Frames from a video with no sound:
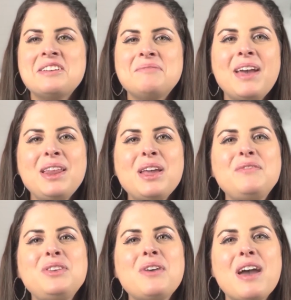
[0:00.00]
Many of
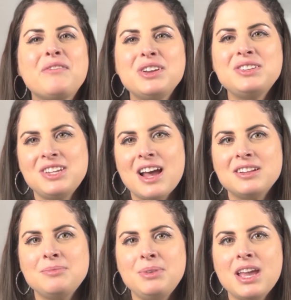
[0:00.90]
you have reached out
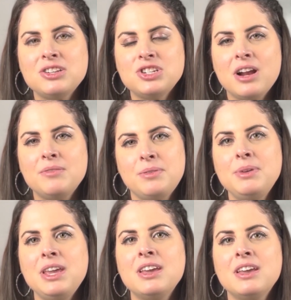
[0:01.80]
to me and shared with
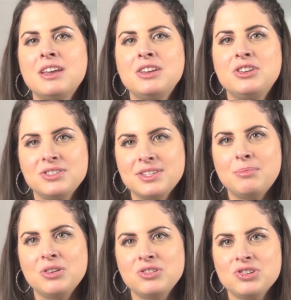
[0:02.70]
me your
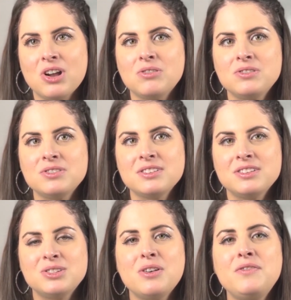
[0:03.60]
similar struggles.
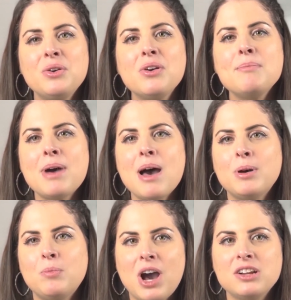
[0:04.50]
So if you're a
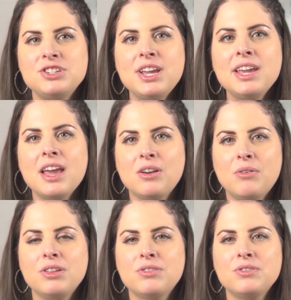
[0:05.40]
mama watching and
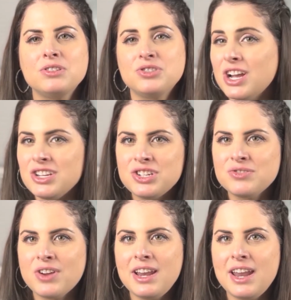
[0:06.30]
going through the trenches
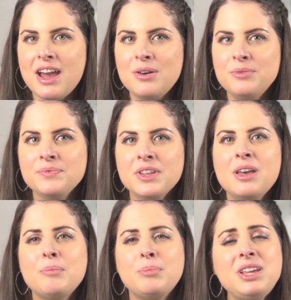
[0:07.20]
right now,
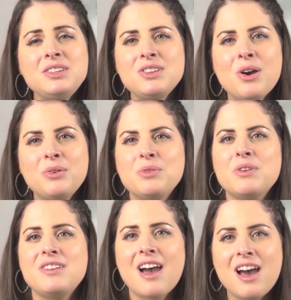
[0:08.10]
please know you are
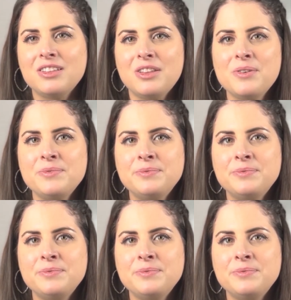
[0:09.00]
not alone.